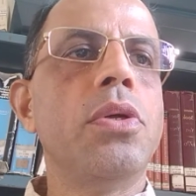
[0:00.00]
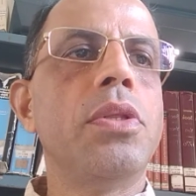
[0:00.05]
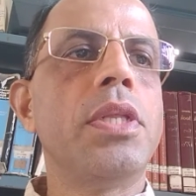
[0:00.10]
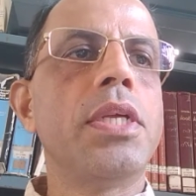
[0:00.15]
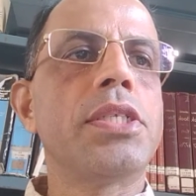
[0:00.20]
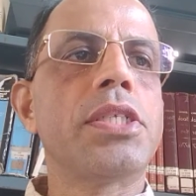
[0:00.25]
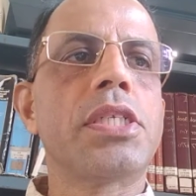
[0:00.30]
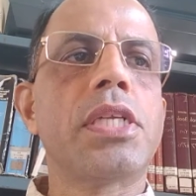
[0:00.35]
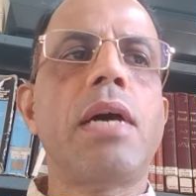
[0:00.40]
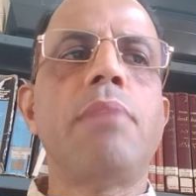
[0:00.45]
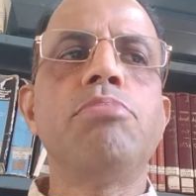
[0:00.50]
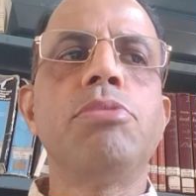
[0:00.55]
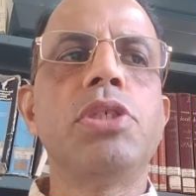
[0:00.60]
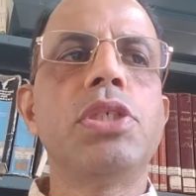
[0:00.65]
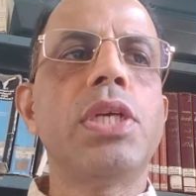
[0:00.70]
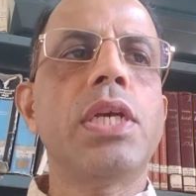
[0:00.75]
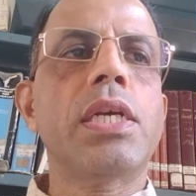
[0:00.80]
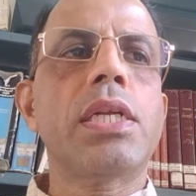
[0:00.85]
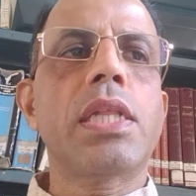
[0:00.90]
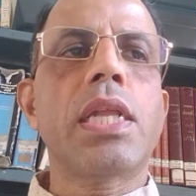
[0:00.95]
the
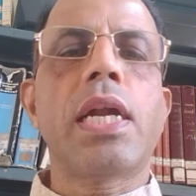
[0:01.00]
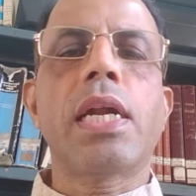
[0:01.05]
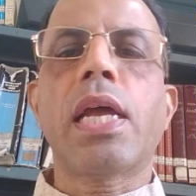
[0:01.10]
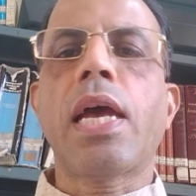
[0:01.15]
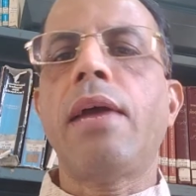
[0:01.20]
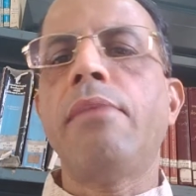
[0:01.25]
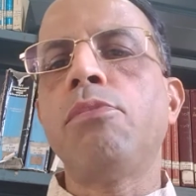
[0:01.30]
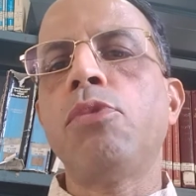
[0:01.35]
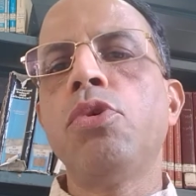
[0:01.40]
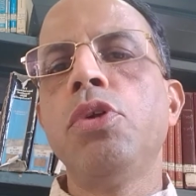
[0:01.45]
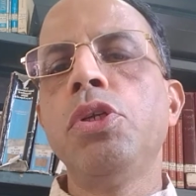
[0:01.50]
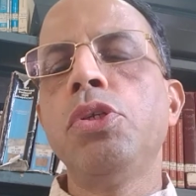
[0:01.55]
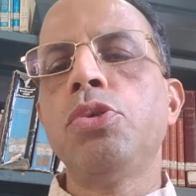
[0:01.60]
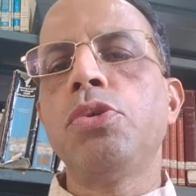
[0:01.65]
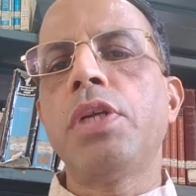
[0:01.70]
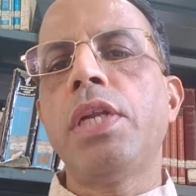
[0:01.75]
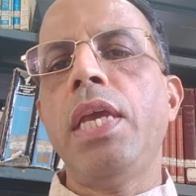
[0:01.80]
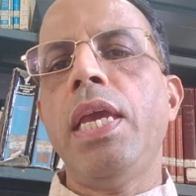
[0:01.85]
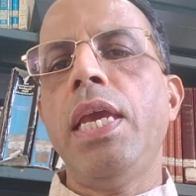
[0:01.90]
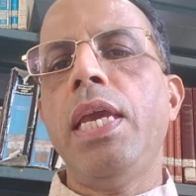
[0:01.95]
subject that I am going to
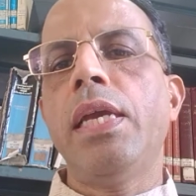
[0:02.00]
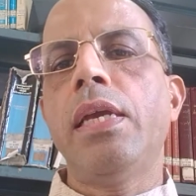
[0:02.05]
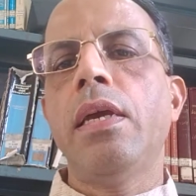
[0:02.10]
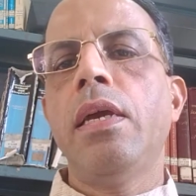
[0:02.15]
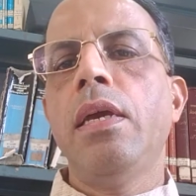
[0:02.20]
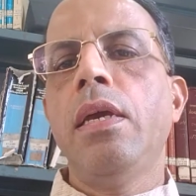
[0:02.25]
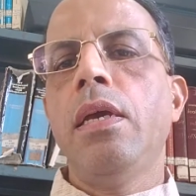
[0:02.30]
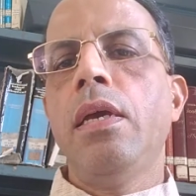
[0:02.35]
take